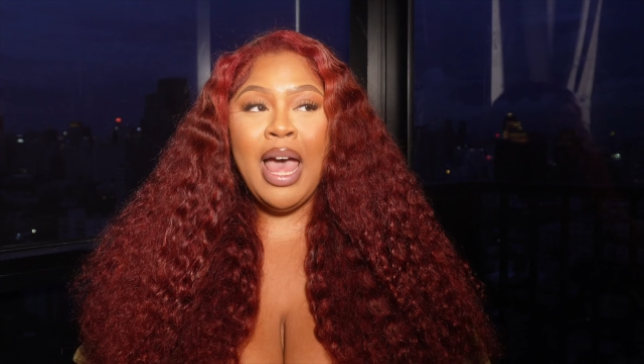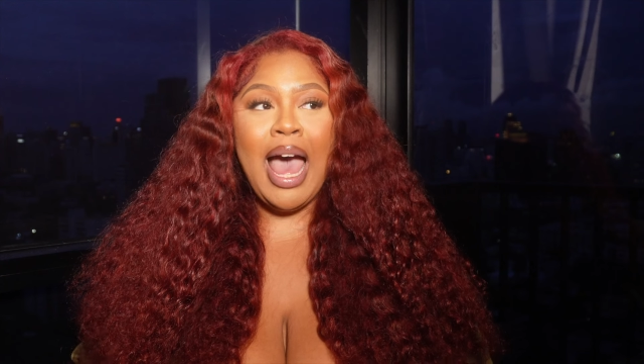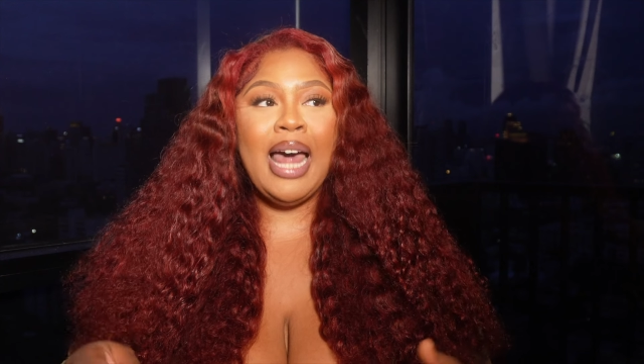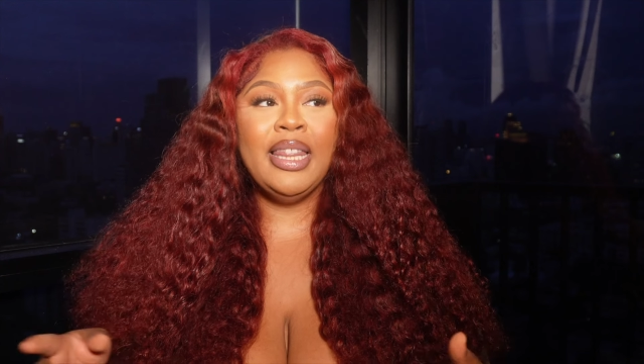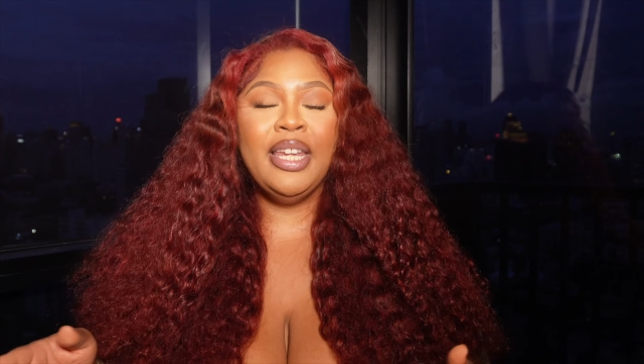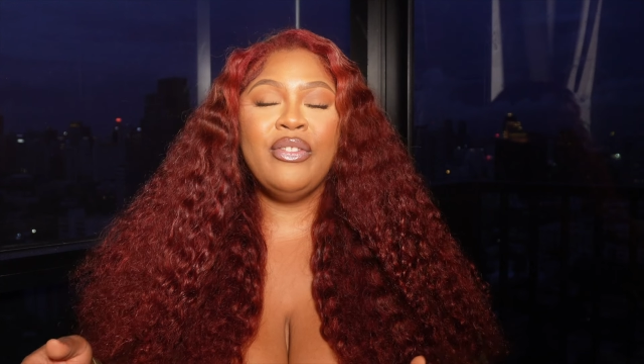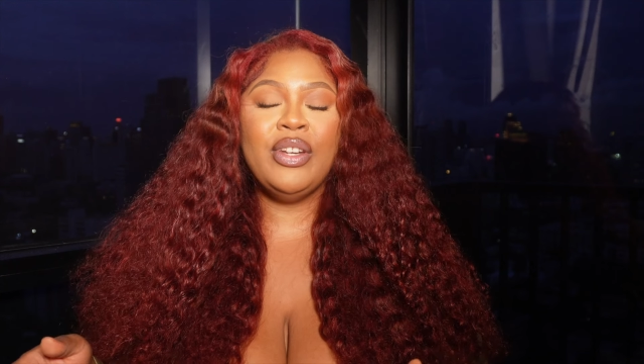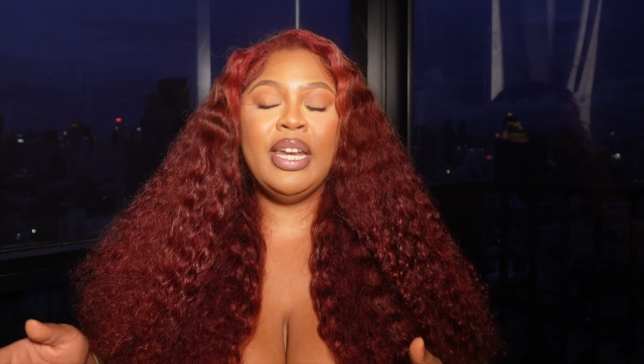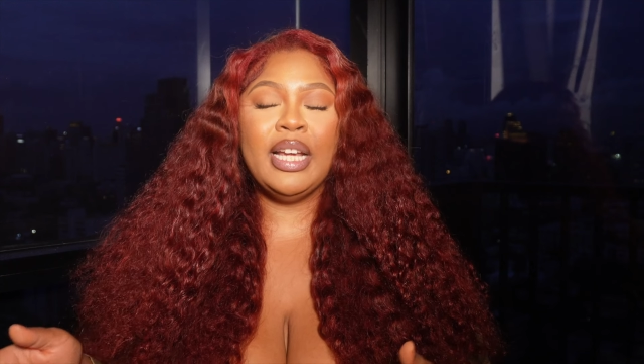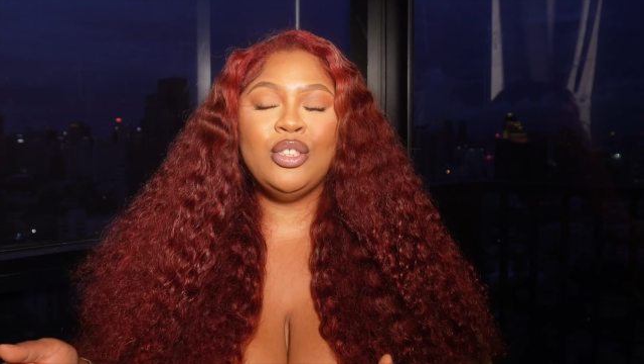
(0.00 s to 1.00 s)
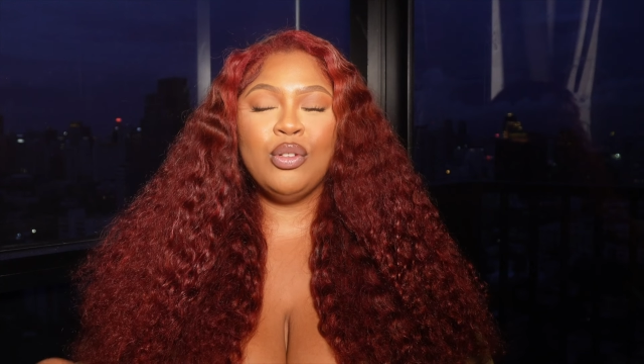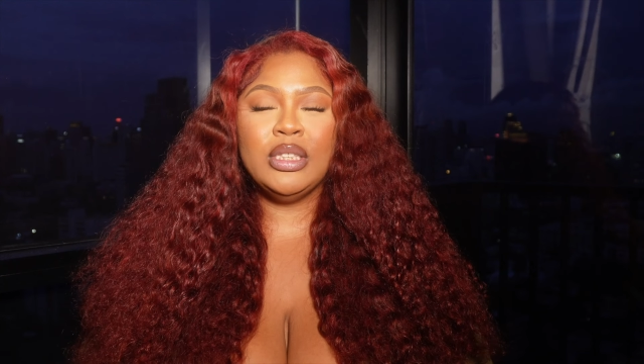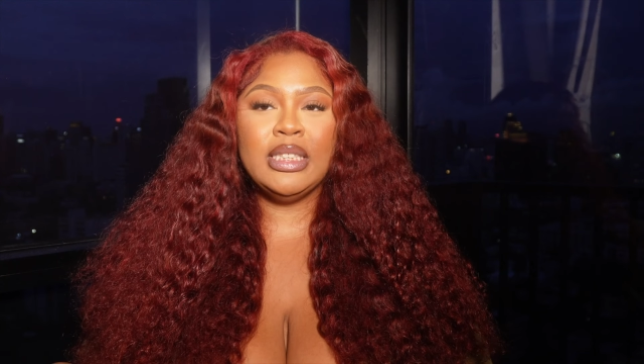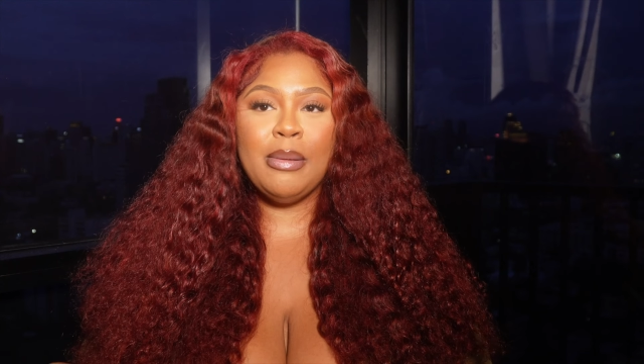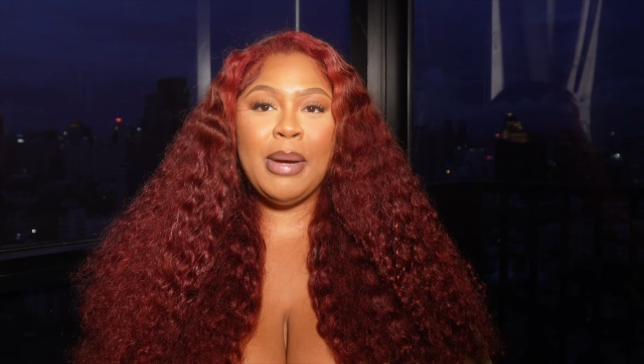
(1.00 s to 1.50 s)
I lived next door
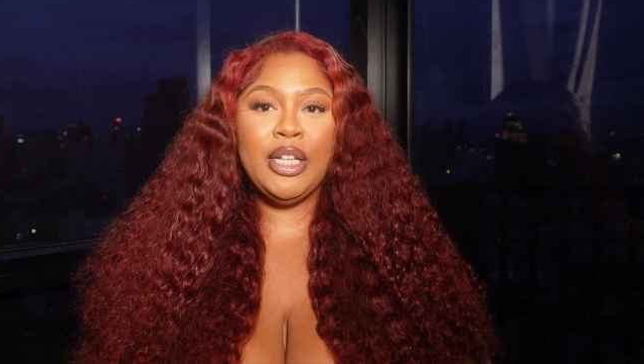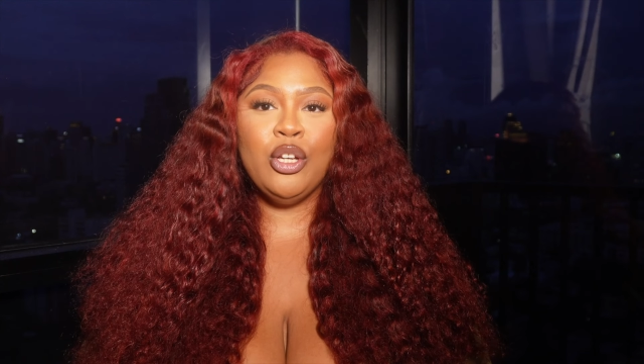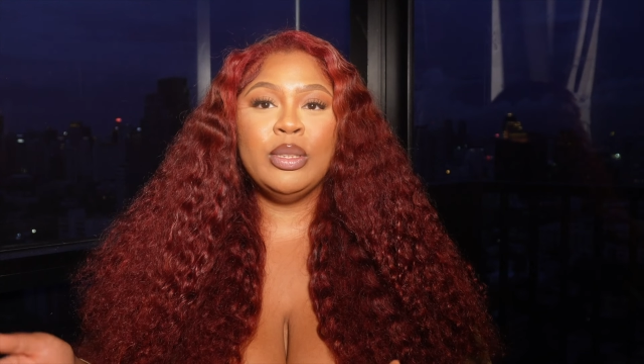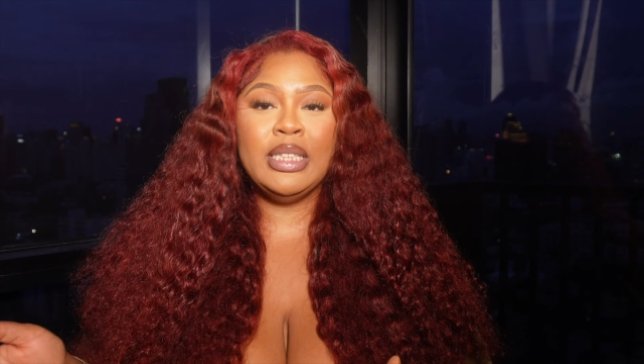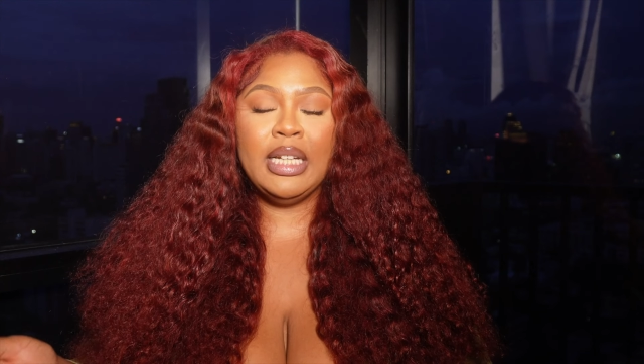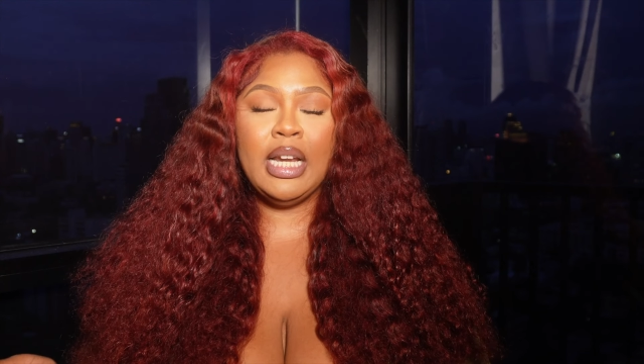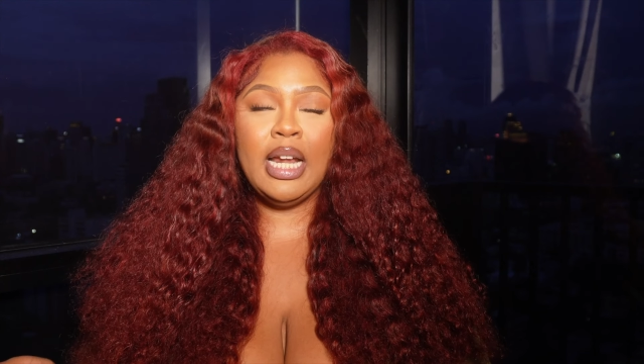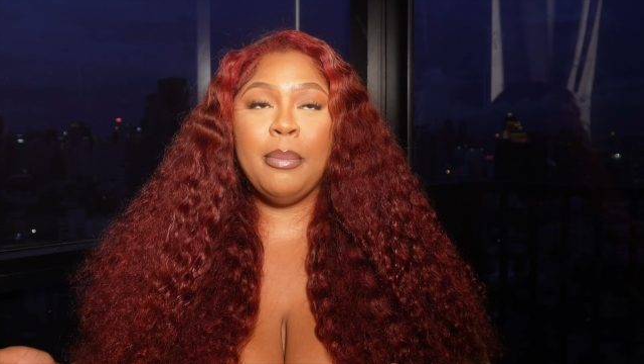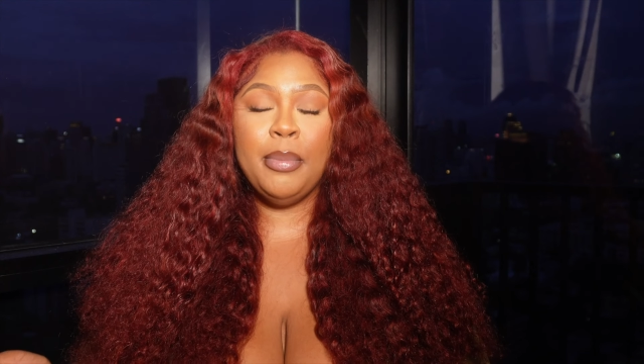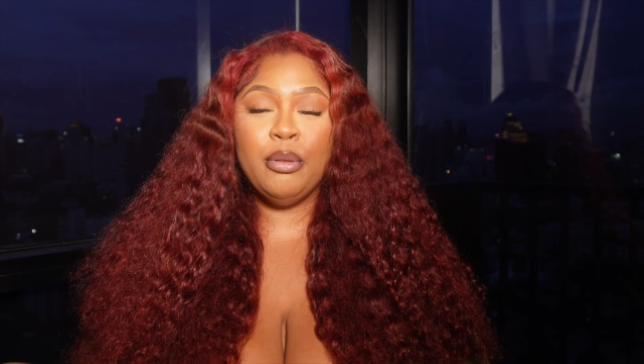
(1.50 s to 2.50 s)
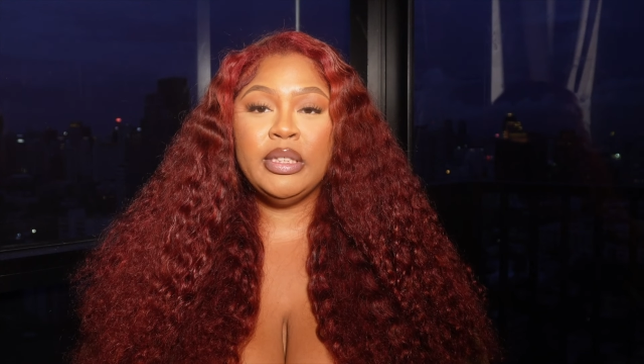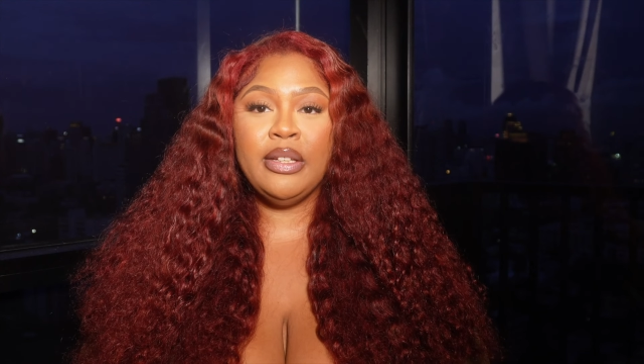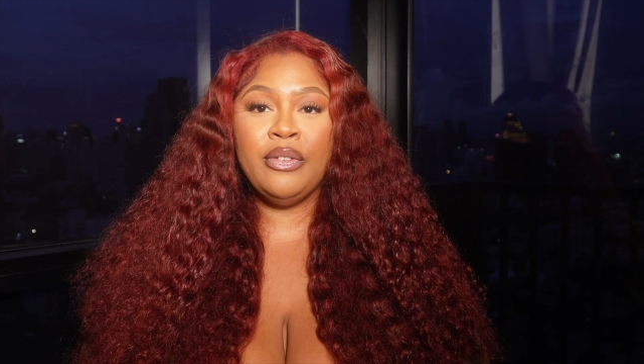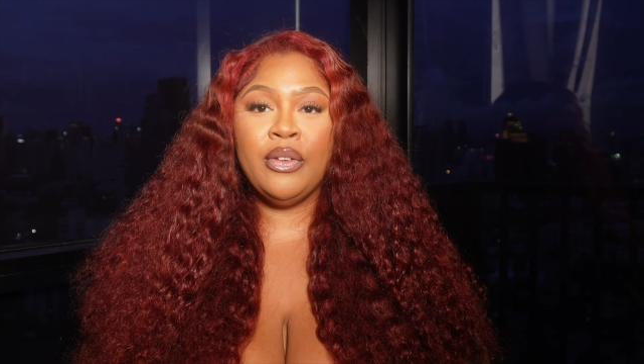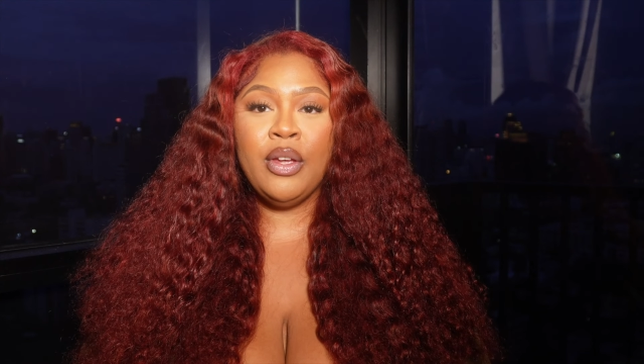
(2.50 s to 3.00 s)
to somebody who was in an
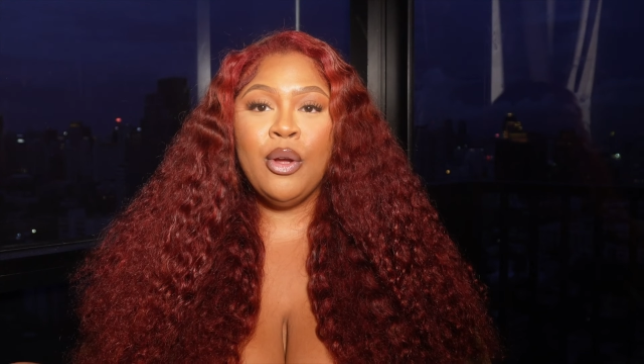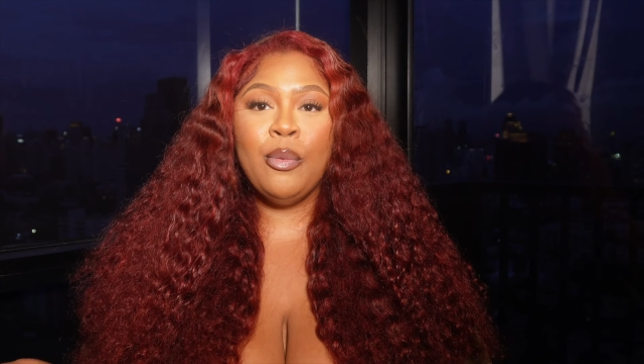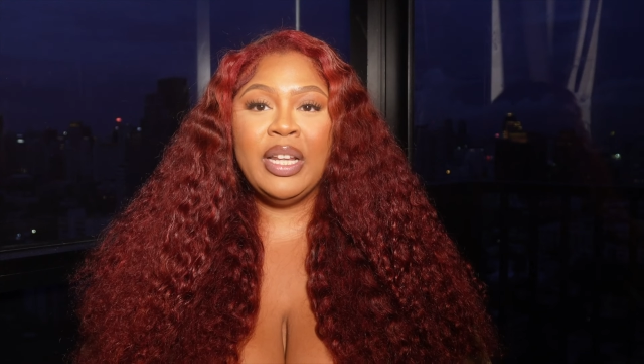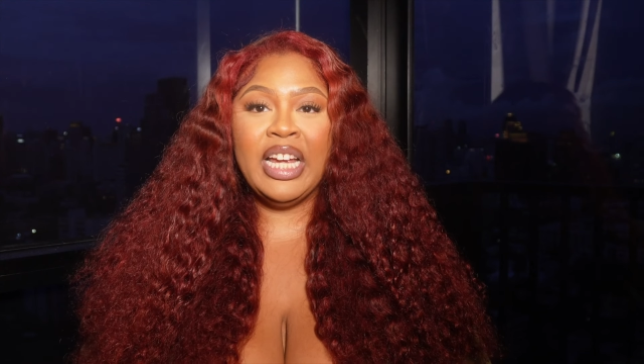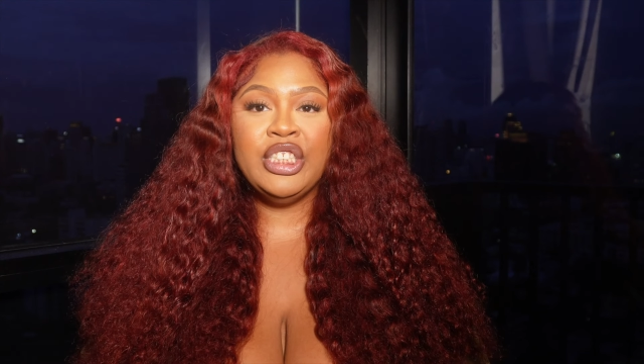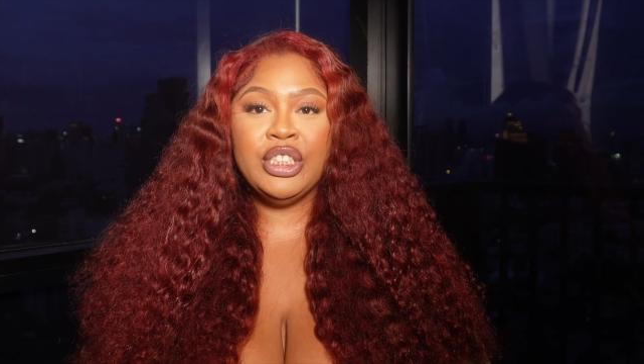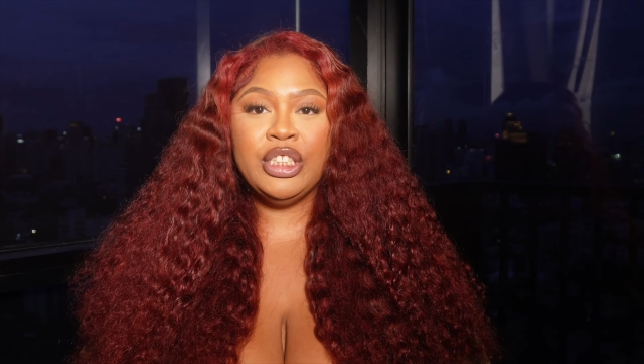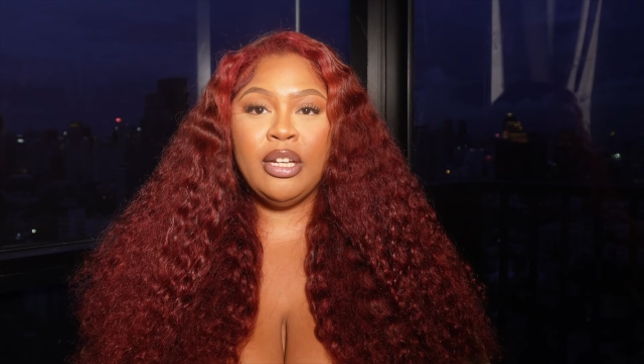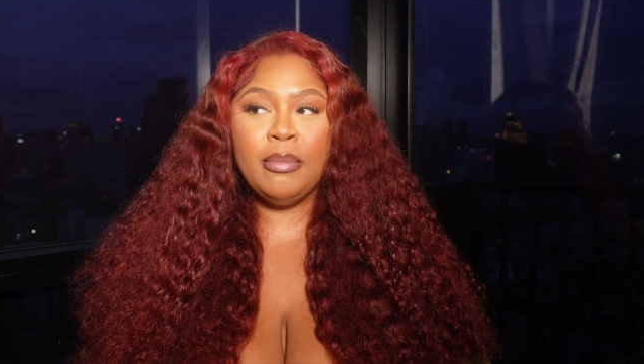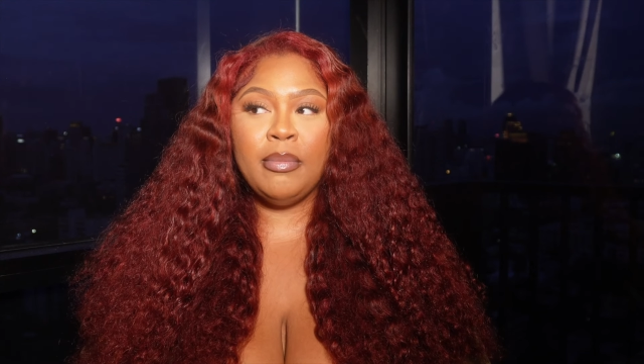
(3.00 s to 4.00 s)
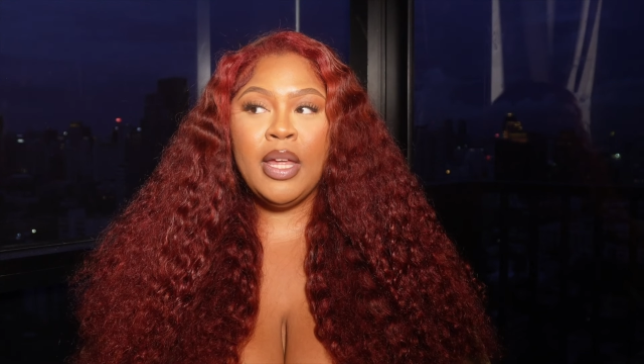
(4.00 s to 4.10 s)
abusive relationship.